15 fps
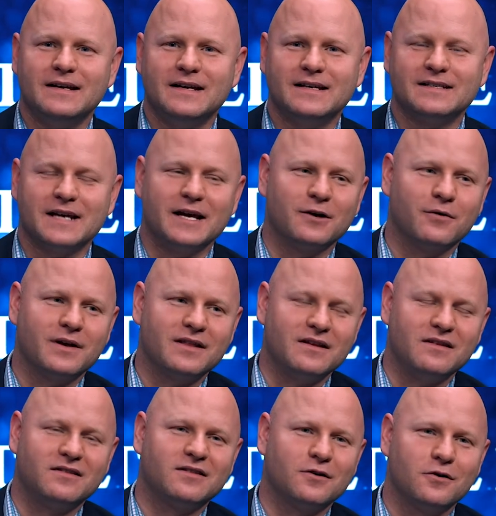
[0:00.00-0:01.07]
is entering
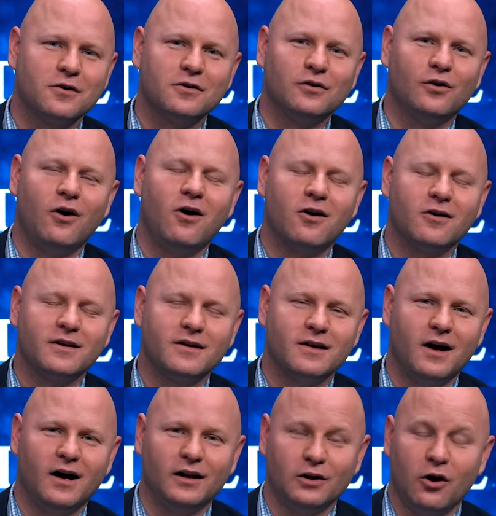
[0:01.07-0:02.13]
the third long,
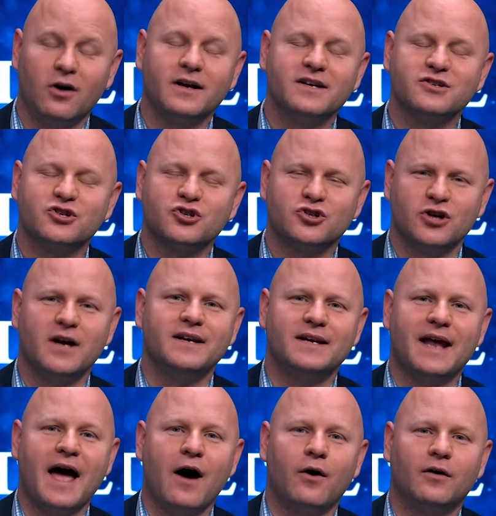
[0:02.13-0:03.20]
uh, longest
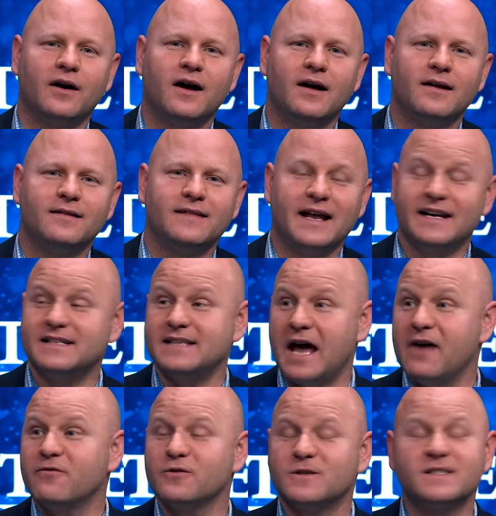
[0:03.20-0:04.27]
shutdown that it's
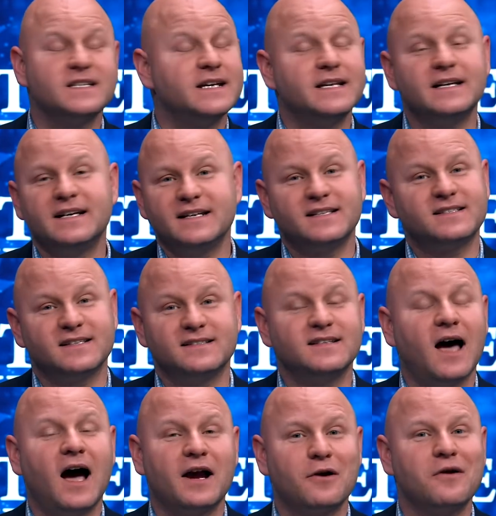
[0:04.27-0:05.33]
ever seen in its
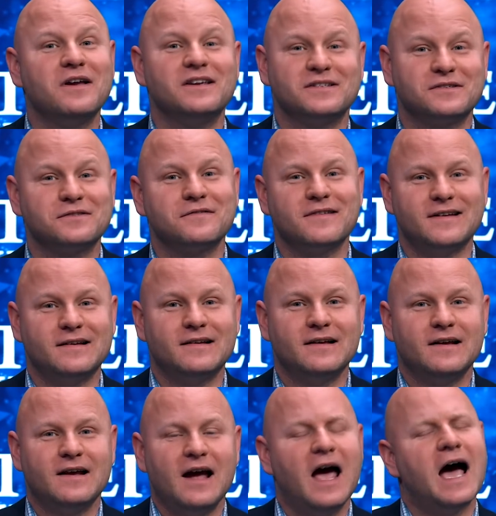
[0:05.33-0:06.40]
entire history.
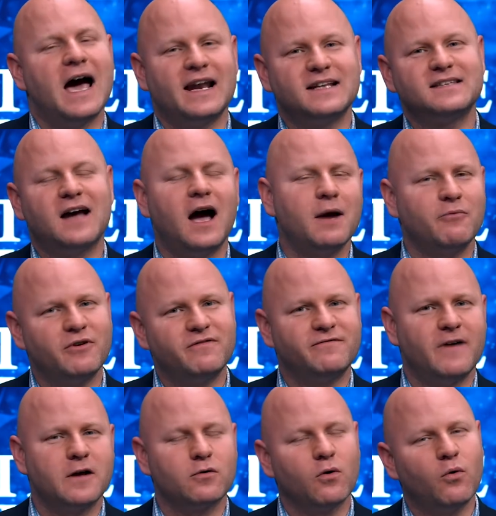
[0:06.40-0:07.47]
At a time when
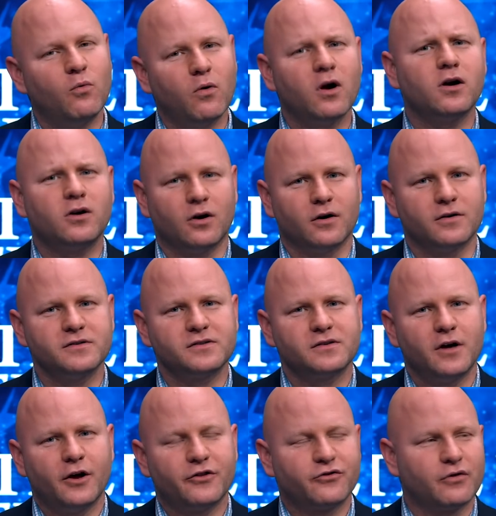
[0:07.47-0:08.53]
federal
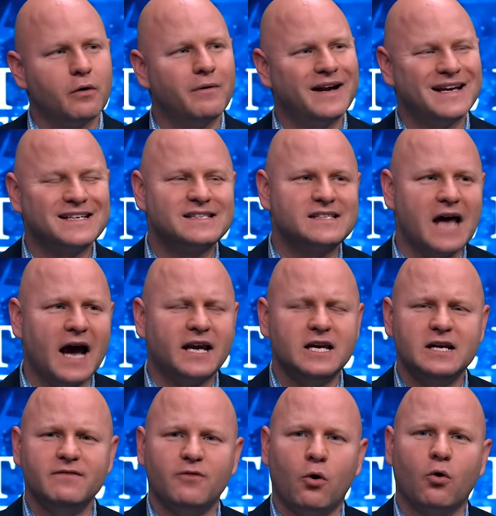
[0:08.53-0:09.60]
workers, through an
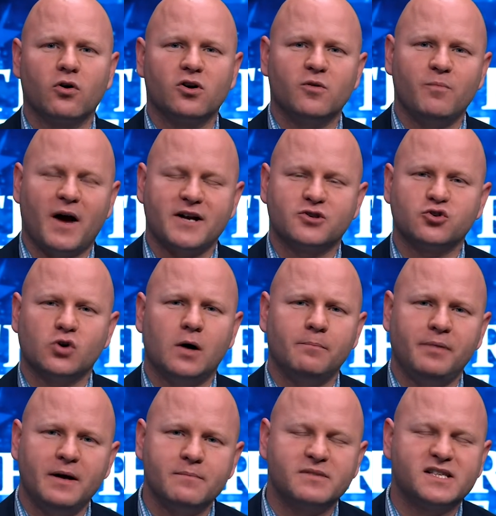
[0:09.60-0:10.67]
executive order by
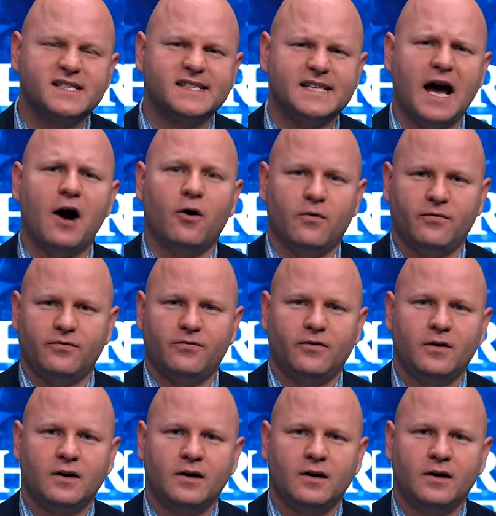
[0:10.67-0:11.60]
Trump himself,